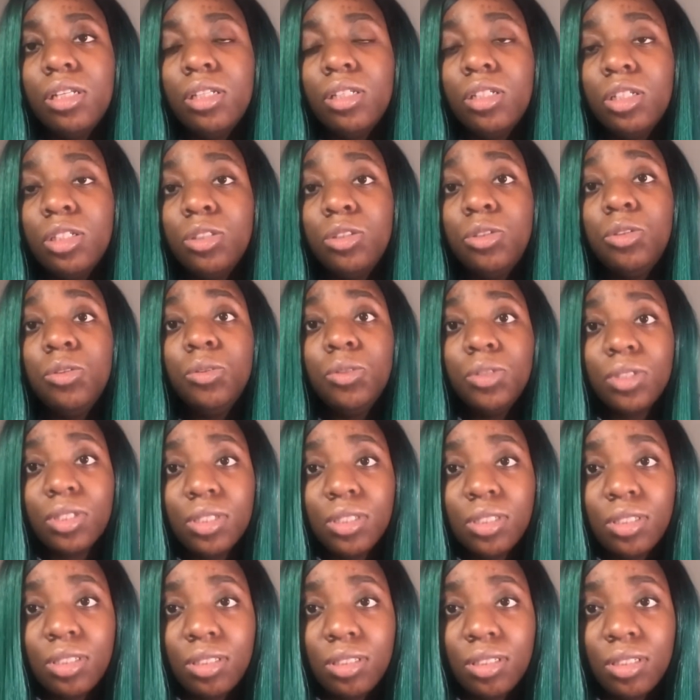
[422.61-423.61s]
the
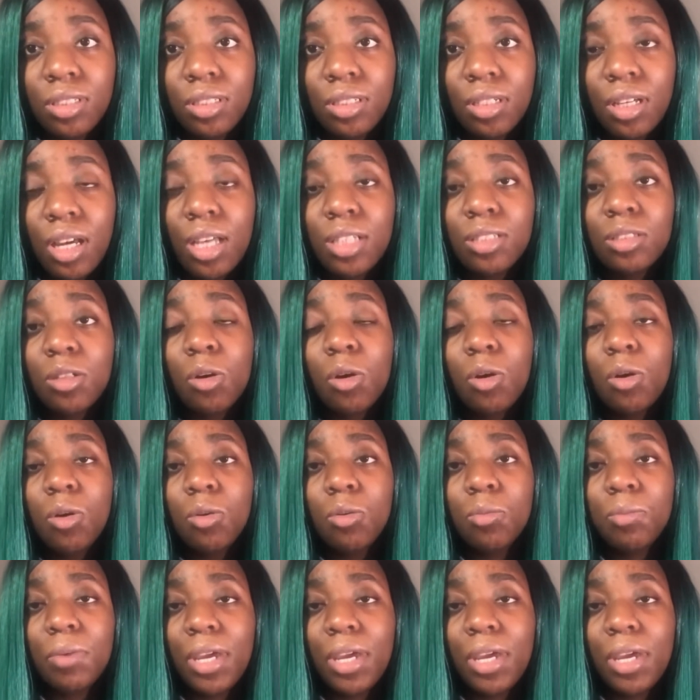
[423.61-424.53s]
students as a whole may